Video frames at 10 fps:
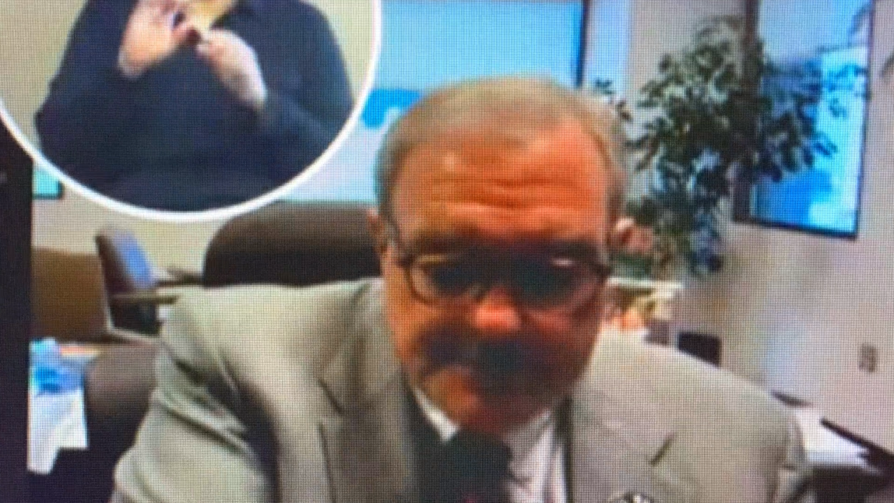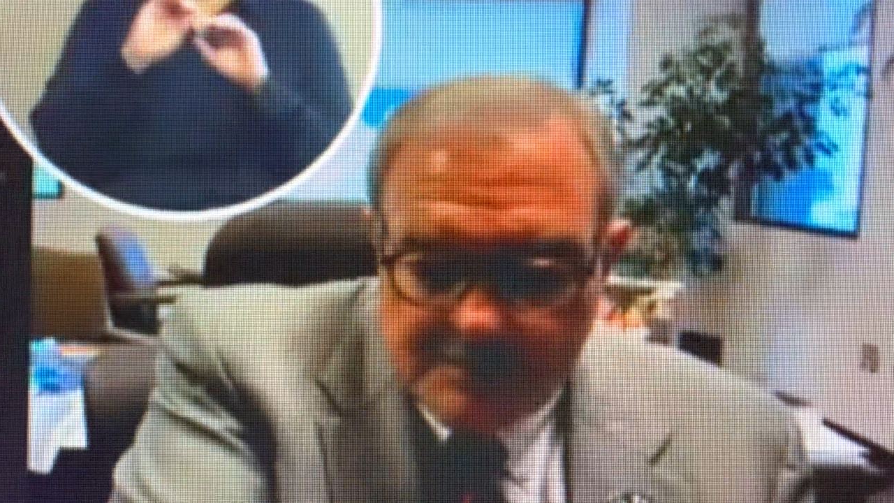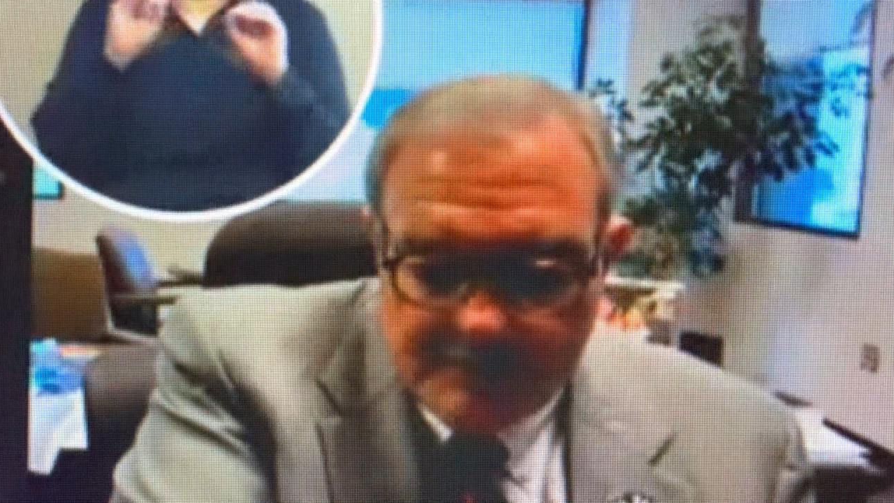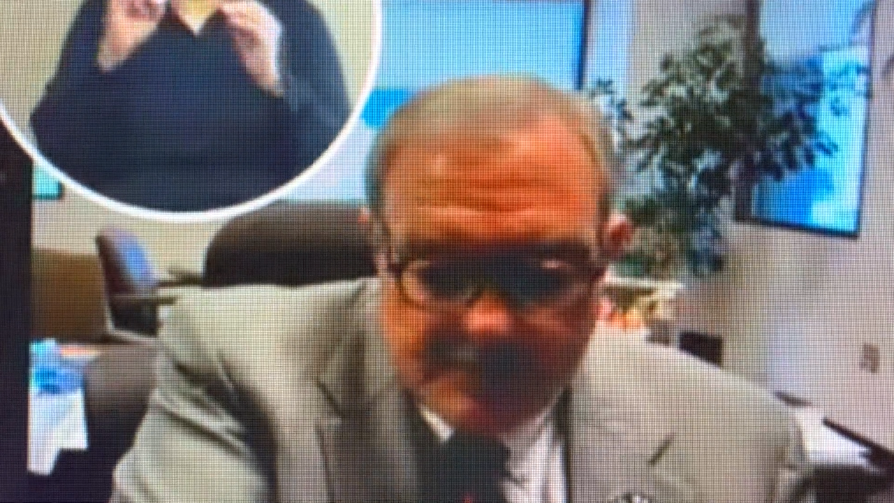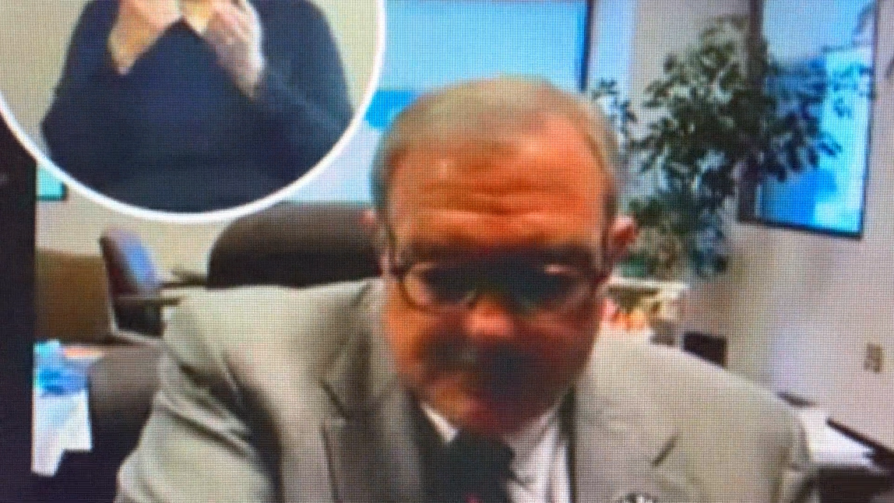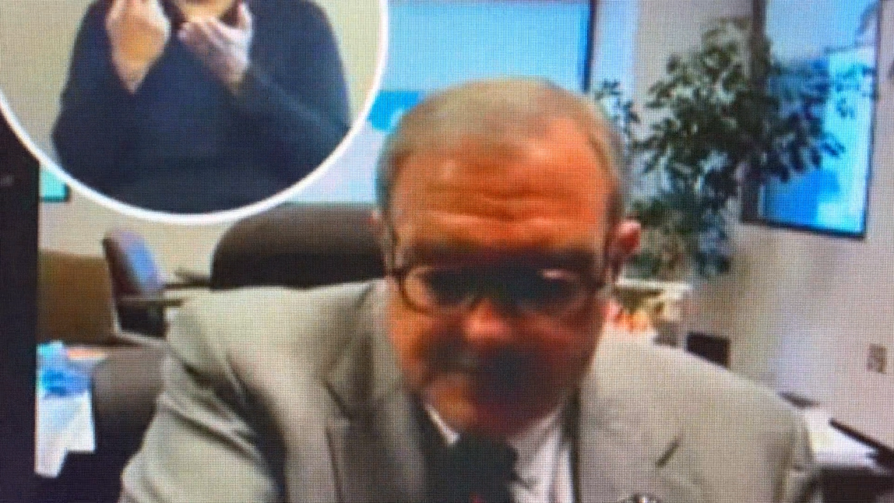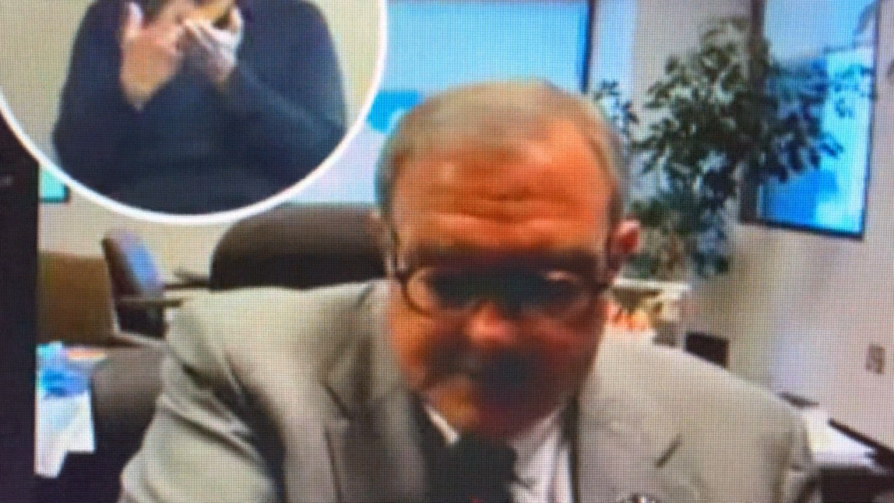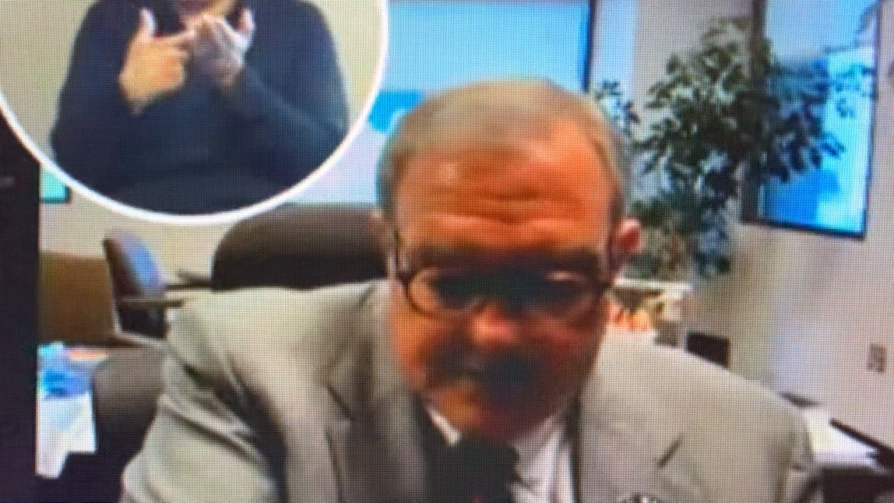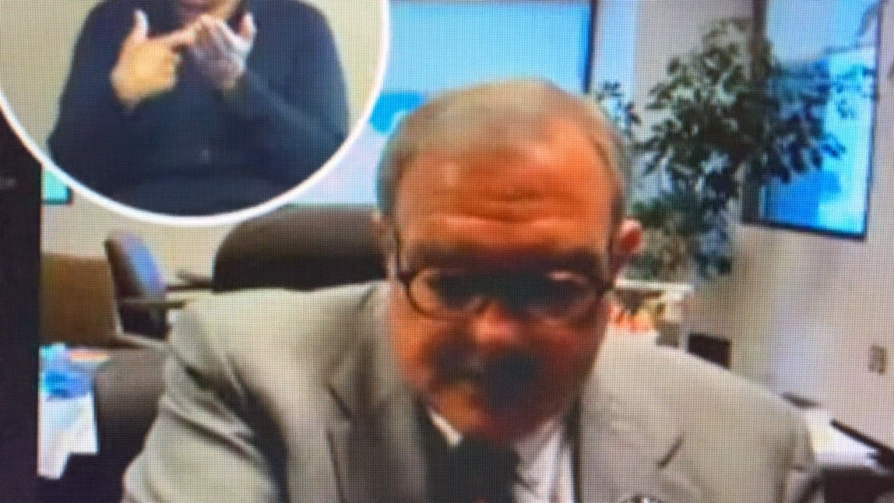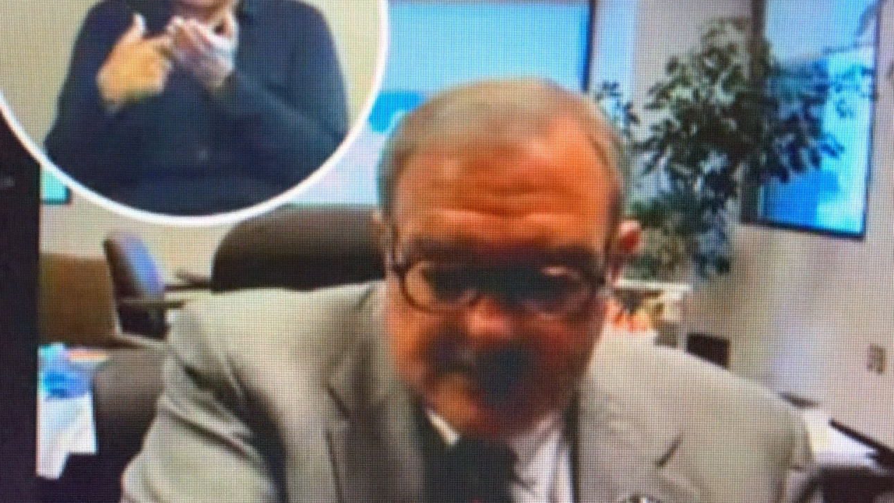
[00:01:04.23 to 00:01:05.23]
and there's no
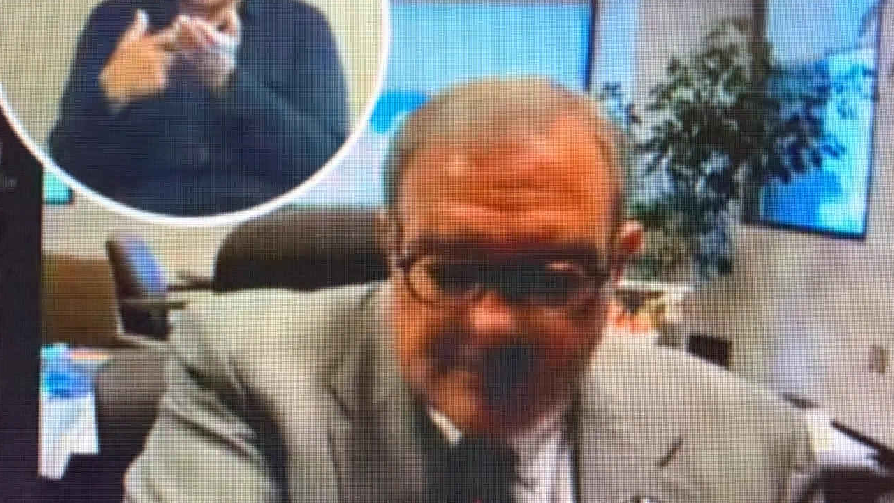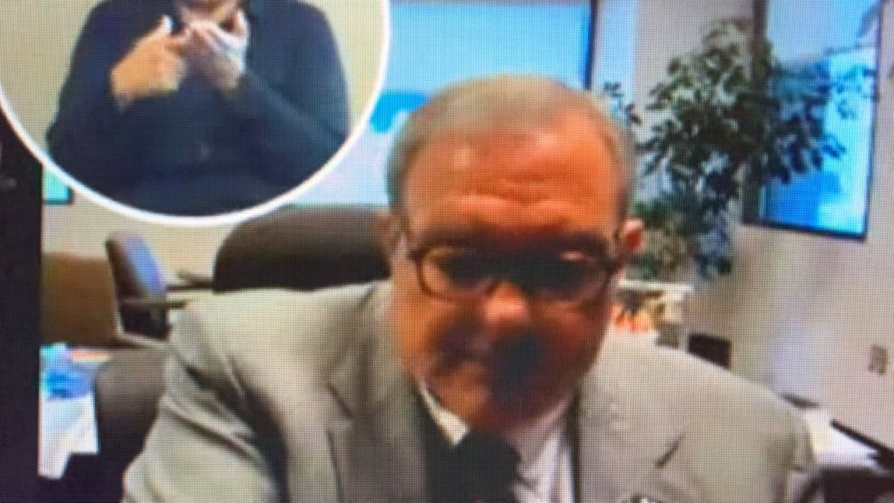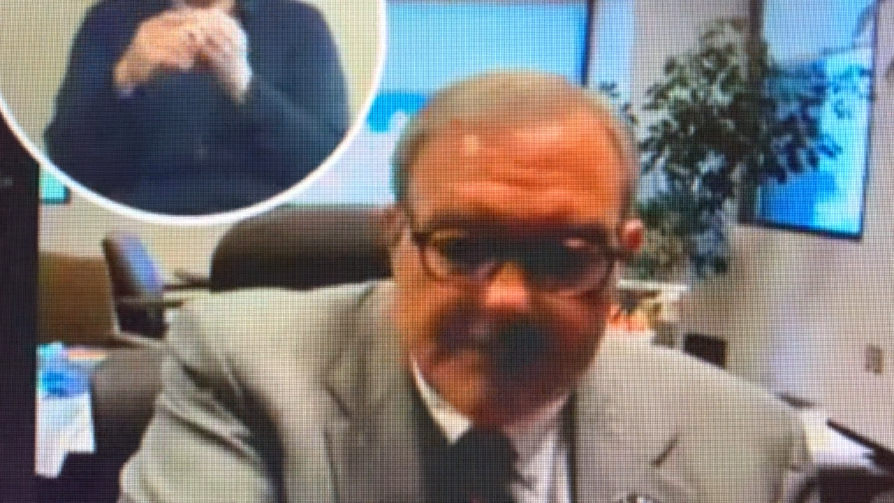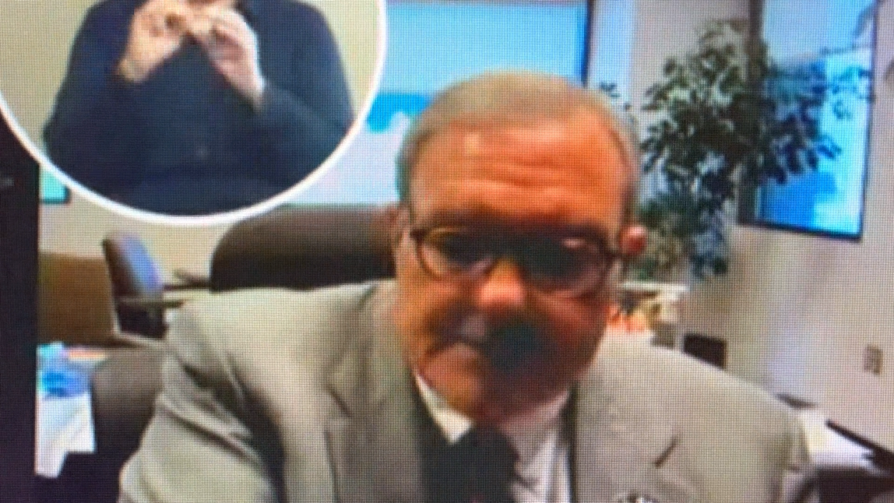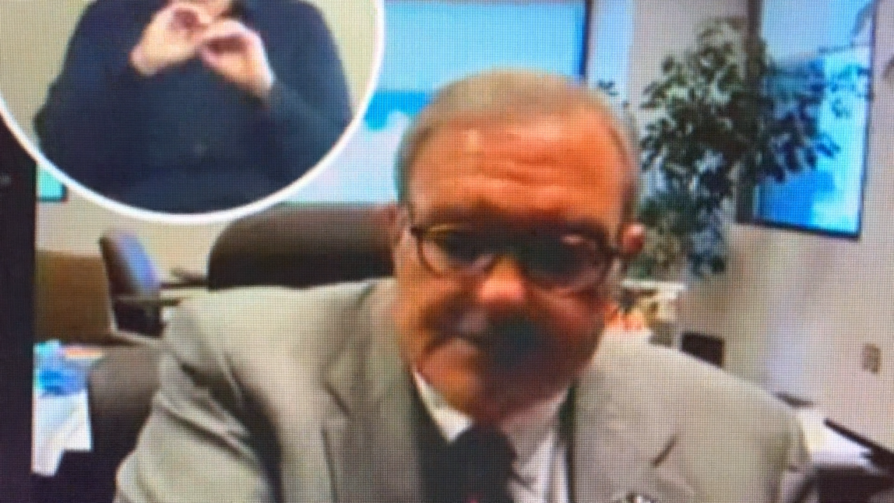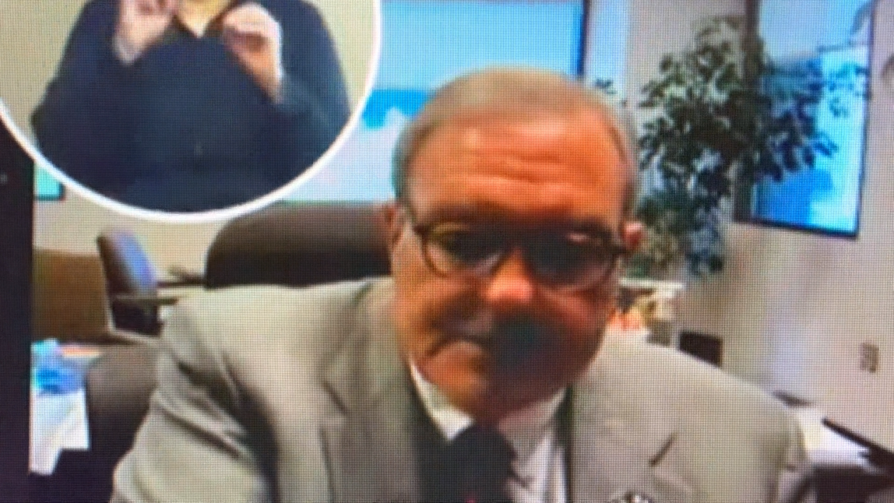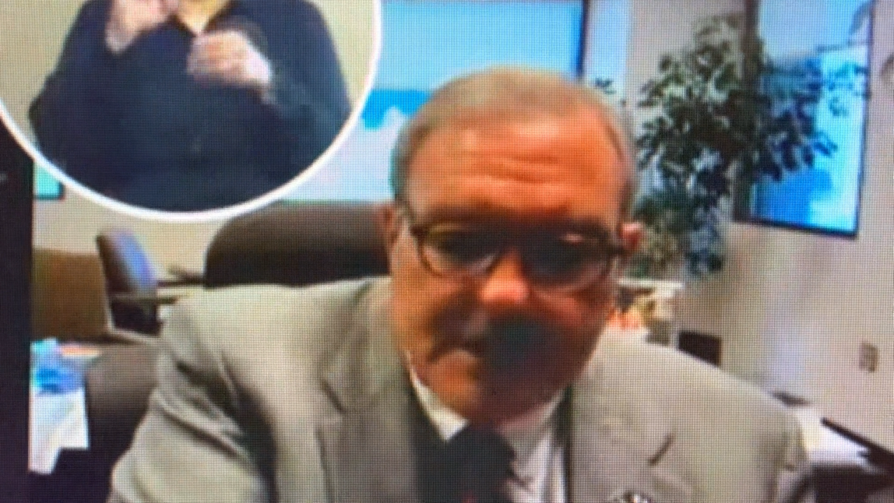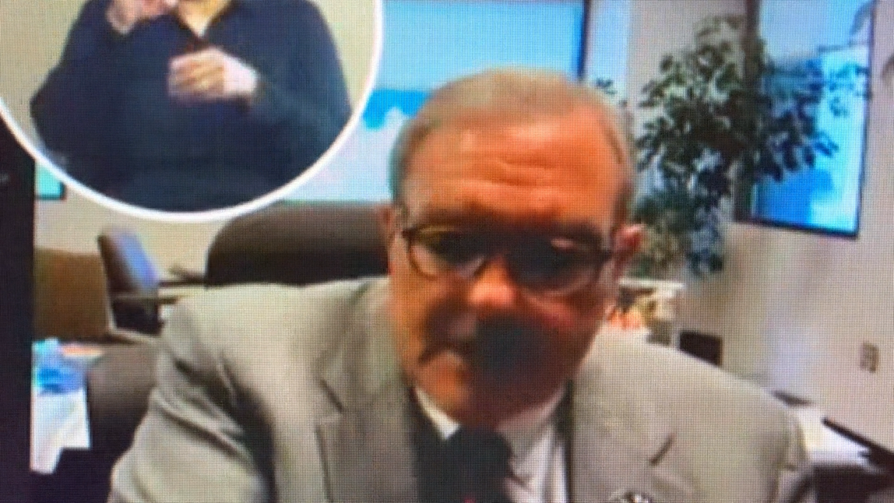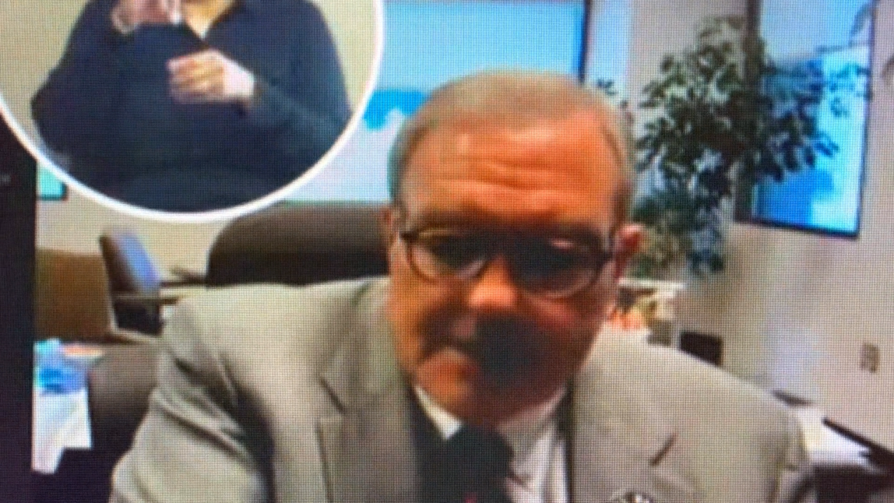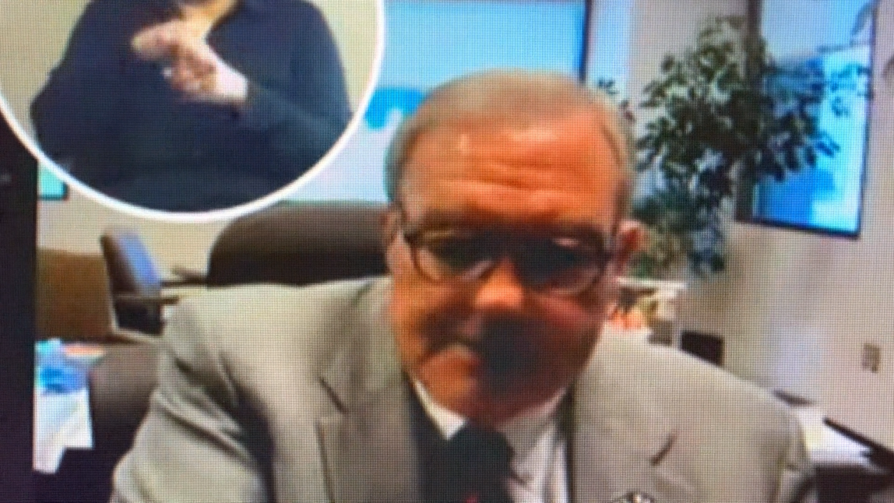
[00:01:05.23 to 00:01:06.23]
vote today on this